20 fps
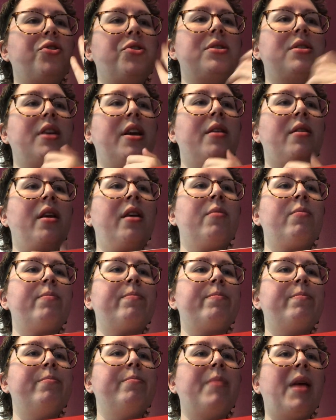just, it
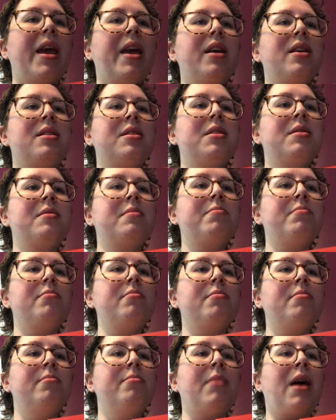makes
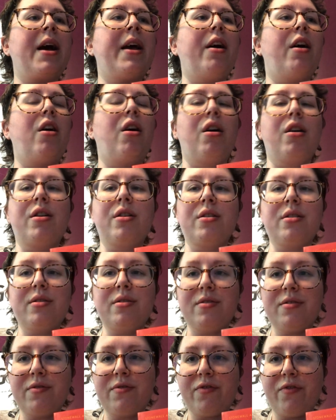my heart
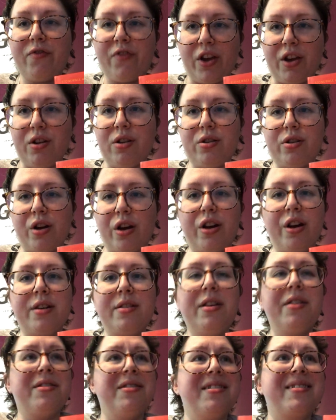feel
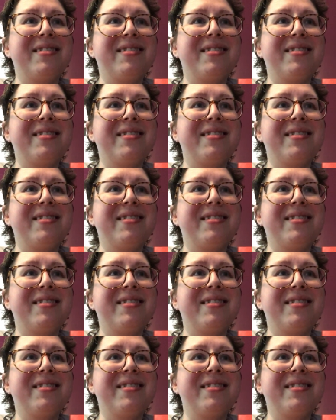good.